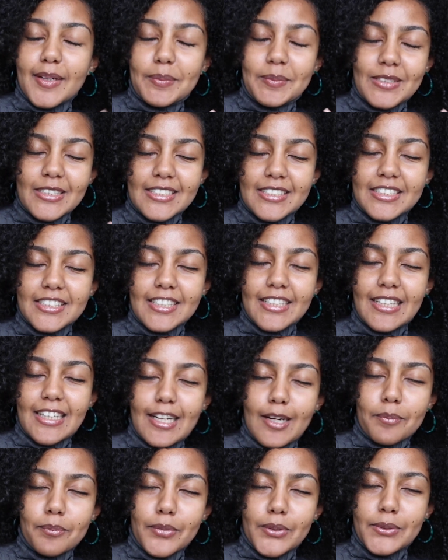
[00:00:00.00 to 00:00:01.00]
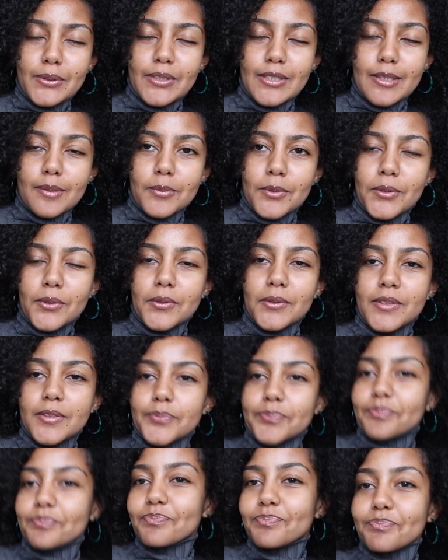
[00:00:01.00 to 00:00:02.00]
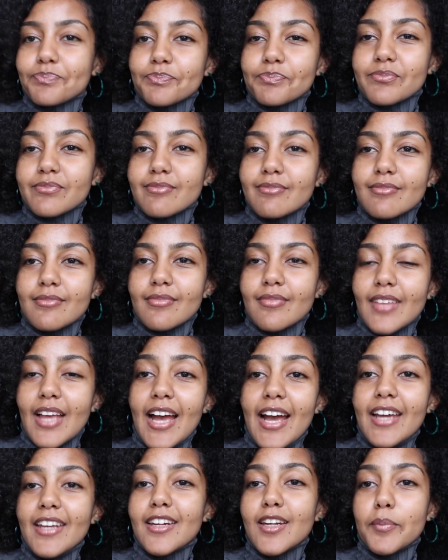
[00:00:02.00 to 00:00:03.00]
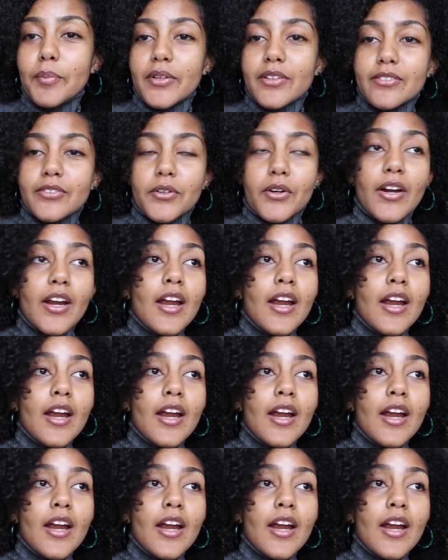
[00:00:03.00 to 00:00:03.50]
I'm just chilling, I'm booling, I'm cooling. I ended up on the floor.